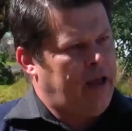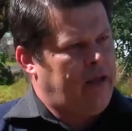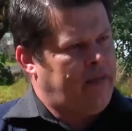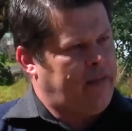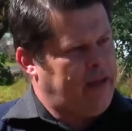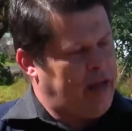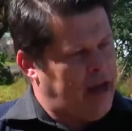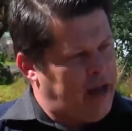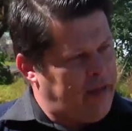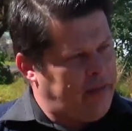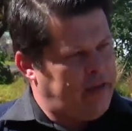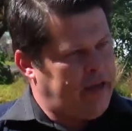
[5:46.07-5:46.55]

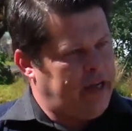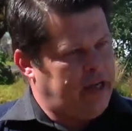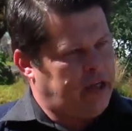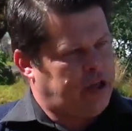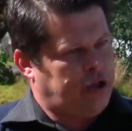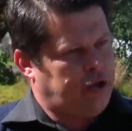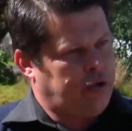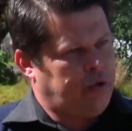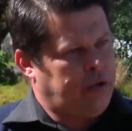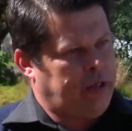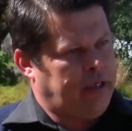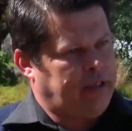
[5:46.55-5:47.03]
The other
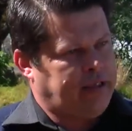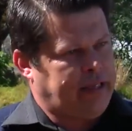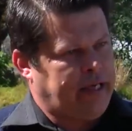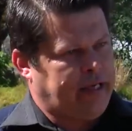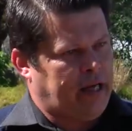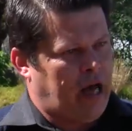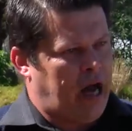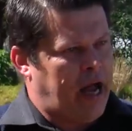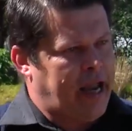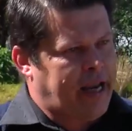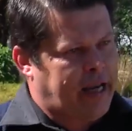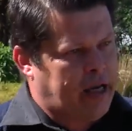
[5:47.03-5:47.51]
issue is
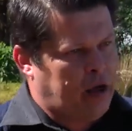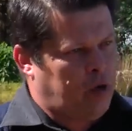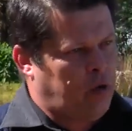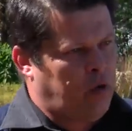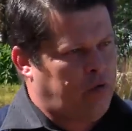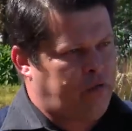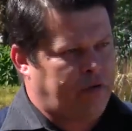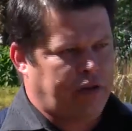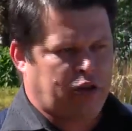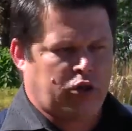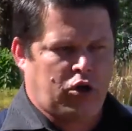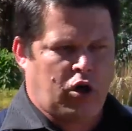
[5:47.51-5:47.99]
that
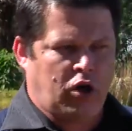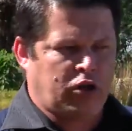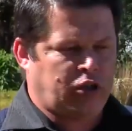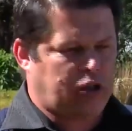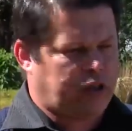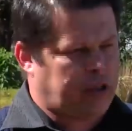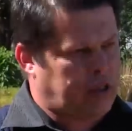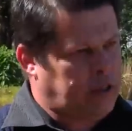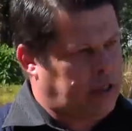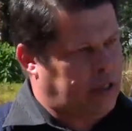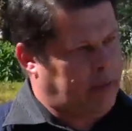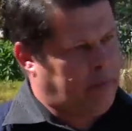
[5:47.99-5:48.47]
Eikenhof is
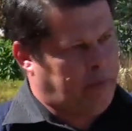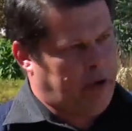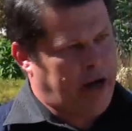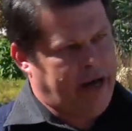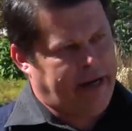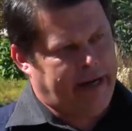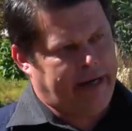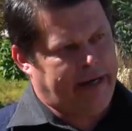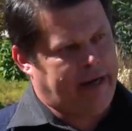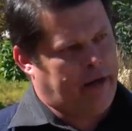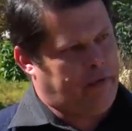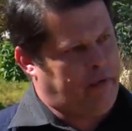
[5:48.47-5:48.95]
constantly
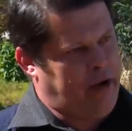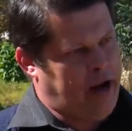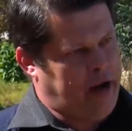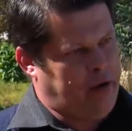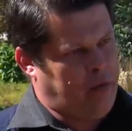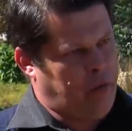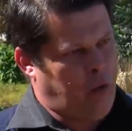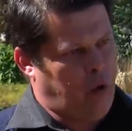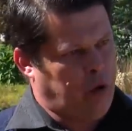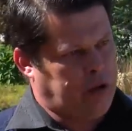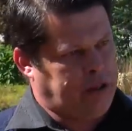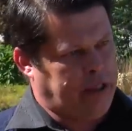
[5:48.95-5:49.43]
breaking at
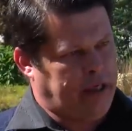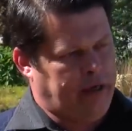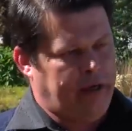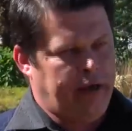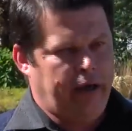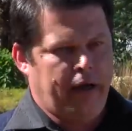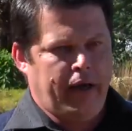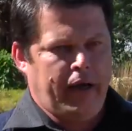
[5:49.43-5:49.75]
Rand Water.